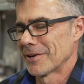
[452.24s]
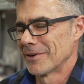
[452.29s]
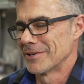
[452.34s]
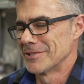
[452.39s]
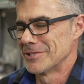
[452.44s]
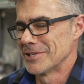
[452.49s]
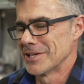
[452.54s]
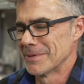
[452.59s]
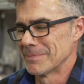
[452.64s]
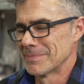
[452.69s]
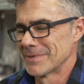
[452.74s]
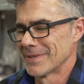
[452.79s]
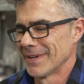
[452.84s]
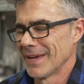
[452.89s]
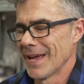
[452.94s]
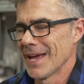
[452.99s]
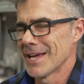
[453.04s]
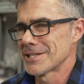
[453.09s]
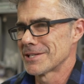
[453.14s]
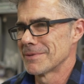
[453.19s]
on Jeeps.
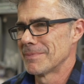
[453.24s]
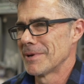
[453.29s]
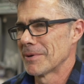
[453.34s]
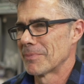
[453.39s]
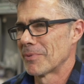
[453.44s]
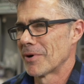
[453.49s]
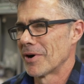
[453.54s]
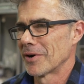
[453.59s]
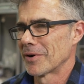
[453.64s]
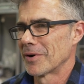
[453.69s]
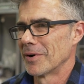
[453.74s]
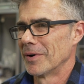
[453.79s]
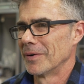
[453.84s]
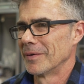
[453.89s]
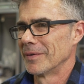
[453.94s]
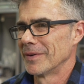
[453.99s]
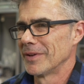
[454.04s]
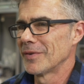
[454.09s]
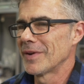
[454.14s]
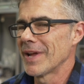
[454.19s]
It has to be a
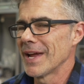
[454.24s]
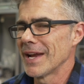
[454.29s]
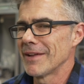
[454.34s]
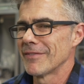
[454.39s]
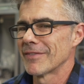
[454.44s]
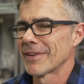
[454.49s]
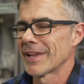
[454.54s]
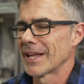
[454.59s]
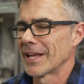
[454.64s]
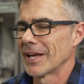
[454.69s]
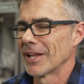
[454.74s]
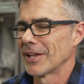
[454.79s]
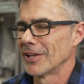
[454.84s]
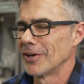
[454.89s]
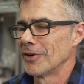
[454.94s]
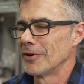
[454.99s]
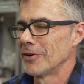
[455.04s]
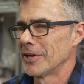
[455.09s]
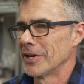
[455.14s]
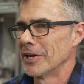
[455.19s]
Bronco. You can't even
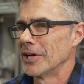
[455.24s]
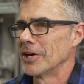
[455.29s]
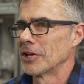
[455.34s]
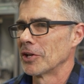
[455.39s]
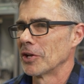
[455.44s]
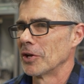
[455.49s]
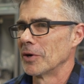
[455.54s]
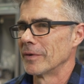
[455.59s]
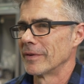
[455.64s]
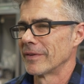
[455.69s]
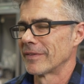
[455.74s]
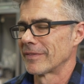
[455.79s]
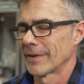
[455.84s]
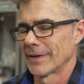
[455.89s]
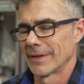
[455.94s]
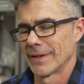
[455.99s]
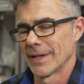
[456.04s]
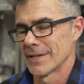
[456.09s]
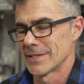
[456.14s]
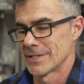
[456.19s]
load and unload. It's
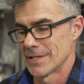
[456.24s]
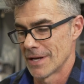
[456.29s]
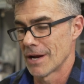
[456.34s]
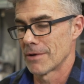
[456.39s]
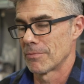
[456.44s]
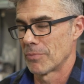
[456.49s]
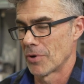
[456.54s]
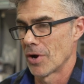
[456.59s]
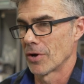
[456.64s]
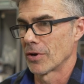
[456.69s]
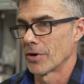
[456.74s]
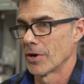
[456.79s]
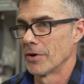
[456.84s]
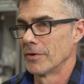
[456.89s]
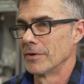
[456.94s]
that's not a Bronco.